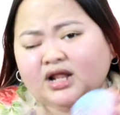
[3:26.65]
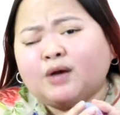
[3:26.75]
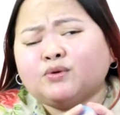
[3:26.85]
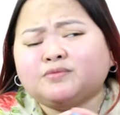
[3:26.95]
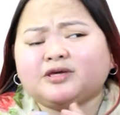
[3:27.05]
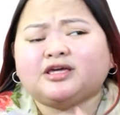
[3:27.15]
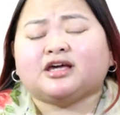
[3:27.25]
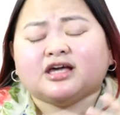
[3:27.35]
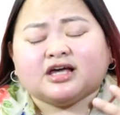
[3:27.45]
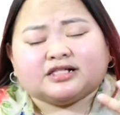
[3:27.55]
I will
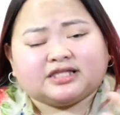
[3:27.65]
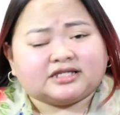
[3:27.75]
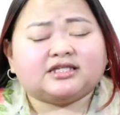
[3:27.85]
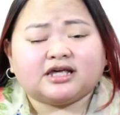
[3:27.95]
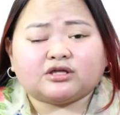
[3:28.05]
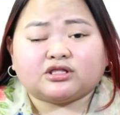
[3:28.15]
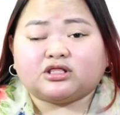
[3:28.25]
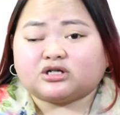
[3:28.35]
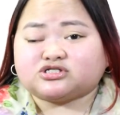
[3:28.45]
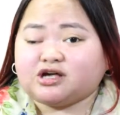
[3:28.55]
be testing out the
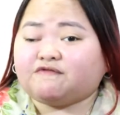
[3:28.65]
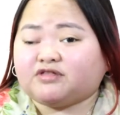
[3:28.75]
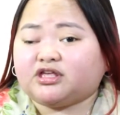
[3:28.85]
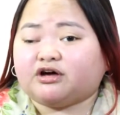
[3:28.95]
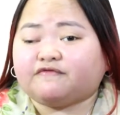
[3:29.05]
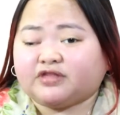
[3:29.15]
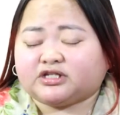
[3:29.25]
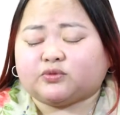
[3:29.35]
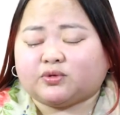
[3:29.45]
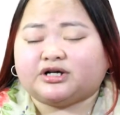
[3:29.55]
longevity of
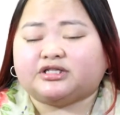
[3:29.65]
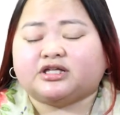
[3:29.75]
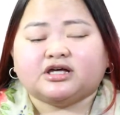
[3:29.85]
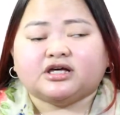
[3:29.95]
this one